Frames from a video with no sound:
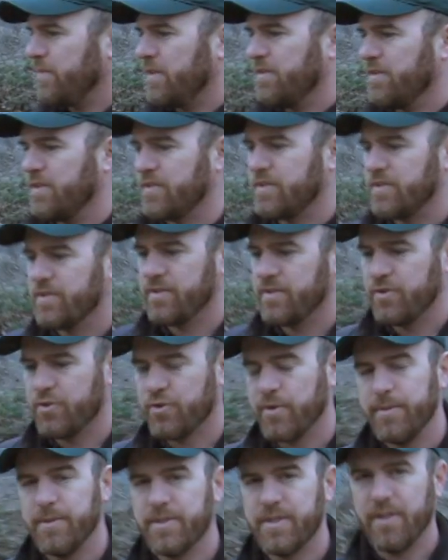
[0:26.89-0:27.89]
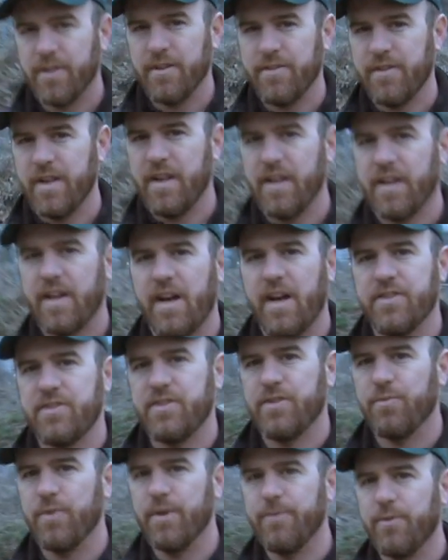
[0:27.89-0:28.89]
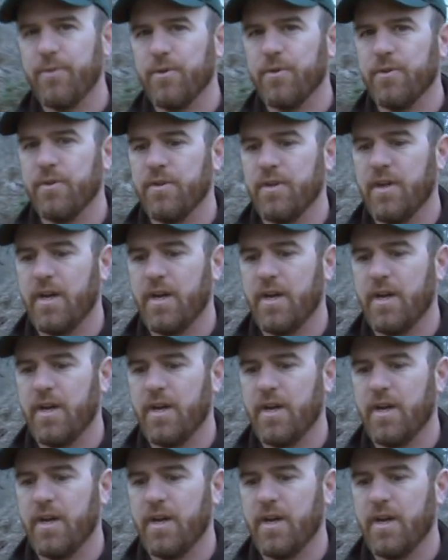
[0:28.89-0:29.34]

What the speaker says: This is a tributary of the Anacostia River.